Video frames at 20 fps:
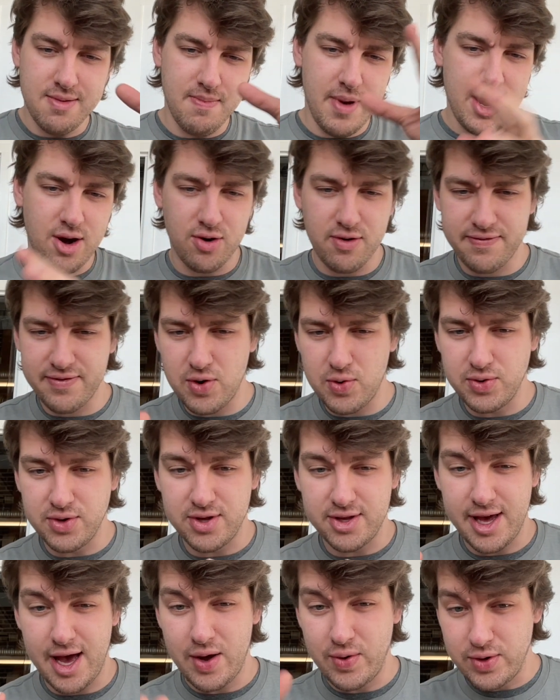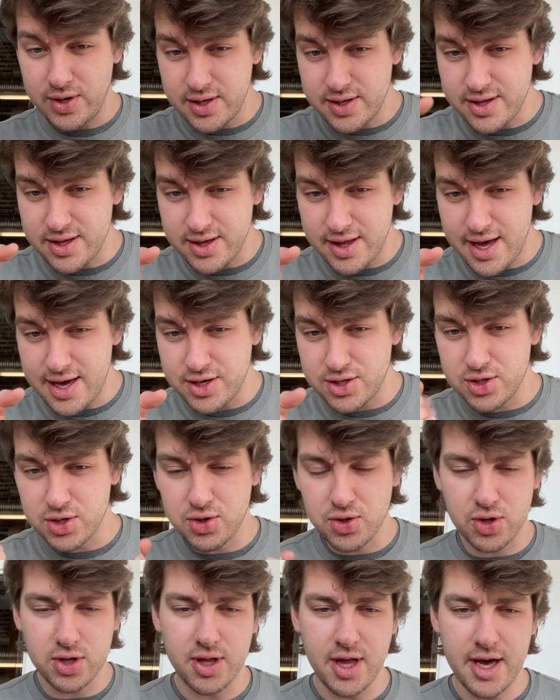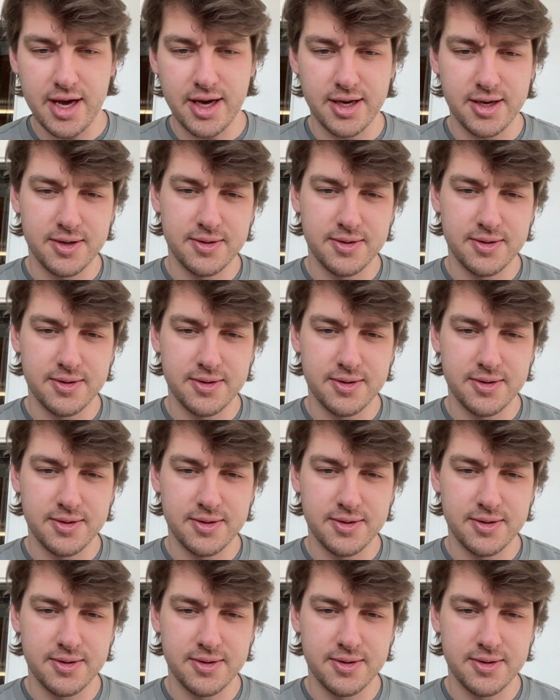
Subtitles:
microphone sound/look like.